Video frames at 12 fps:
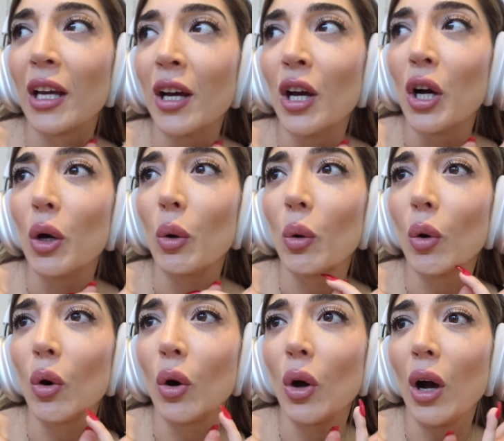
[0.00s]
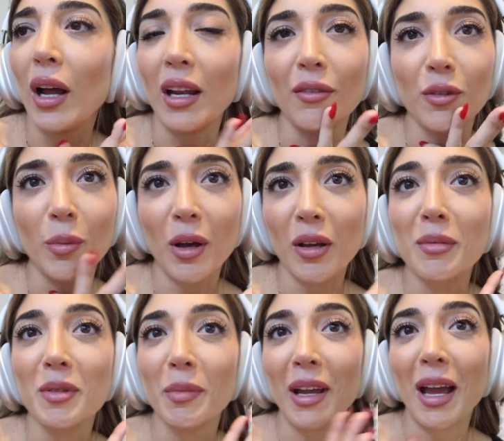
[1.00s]
Or I love the Welcome
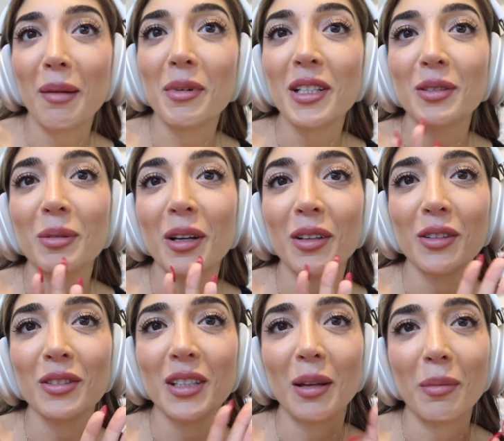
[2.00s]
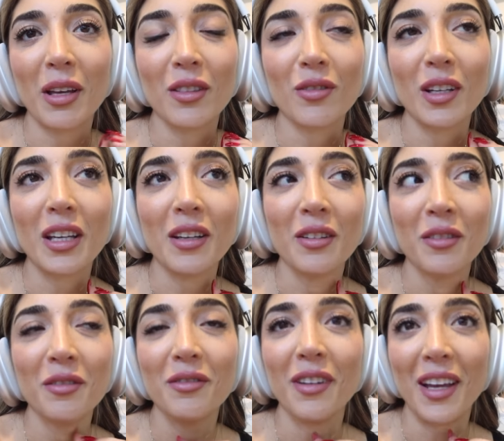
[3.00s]
to Miami as well. Those are like my three
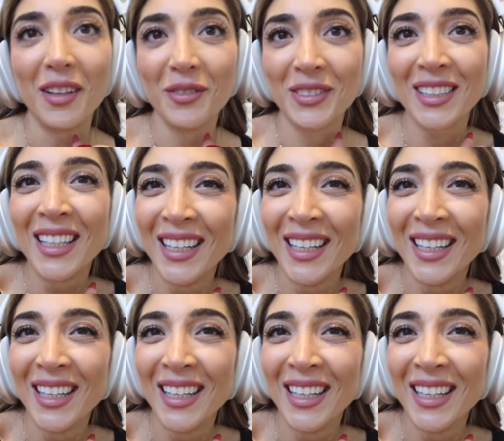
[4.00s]
faves.